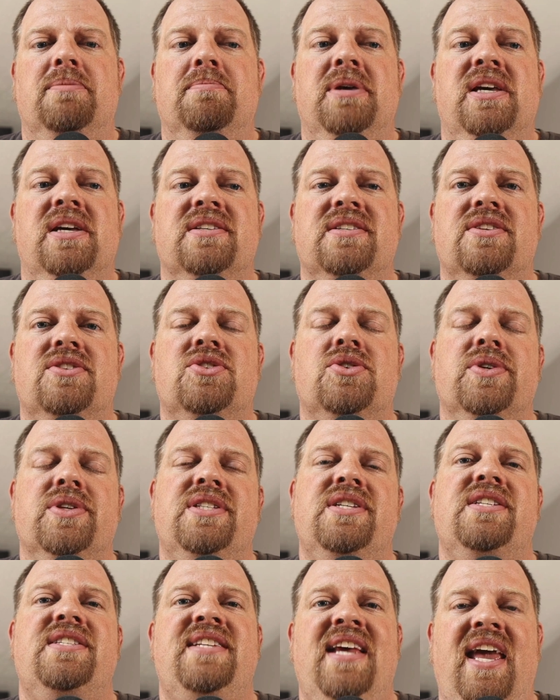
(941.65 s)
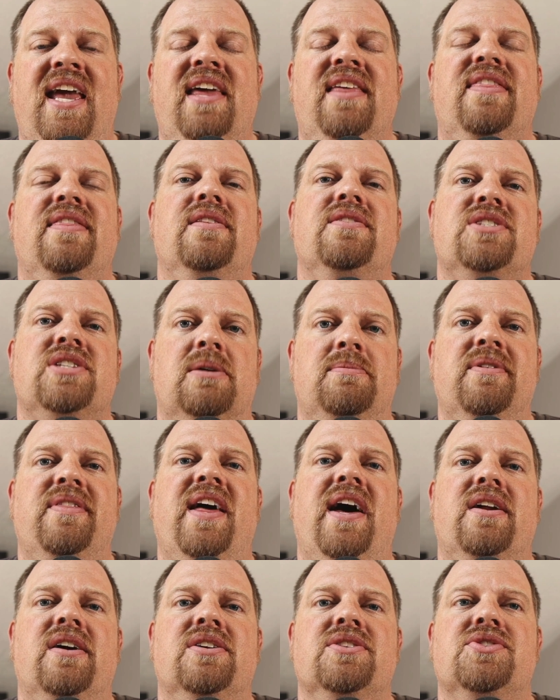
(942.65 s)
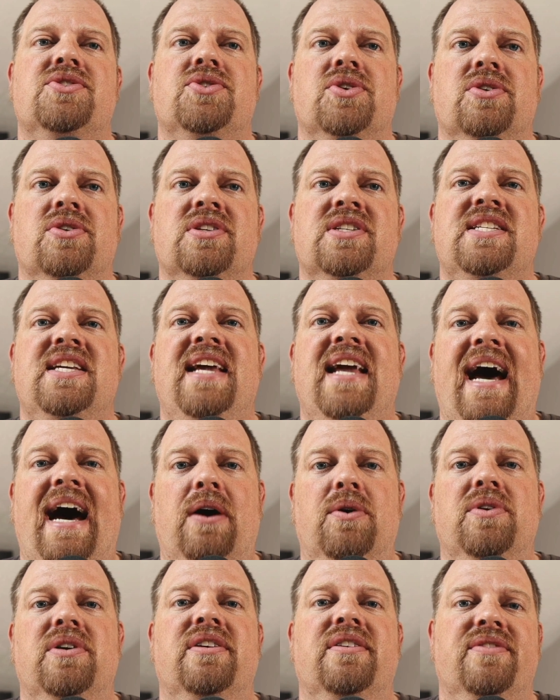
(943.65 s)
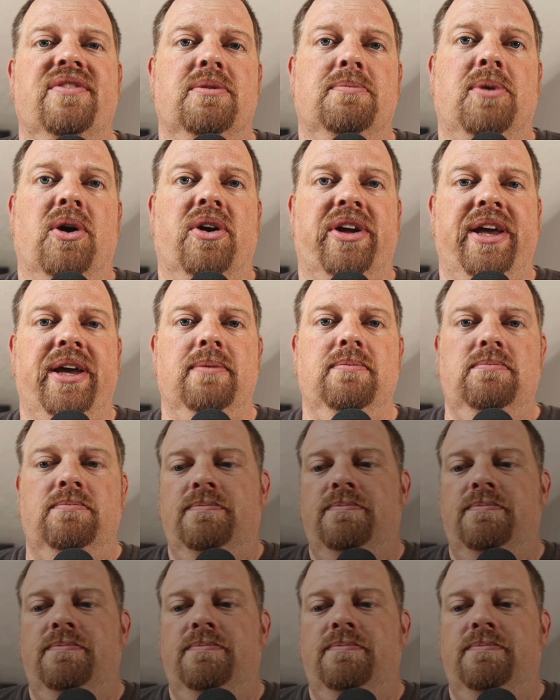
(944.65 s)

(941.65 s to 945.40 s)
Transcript: because it's going to take some of that uncertainty out of the market.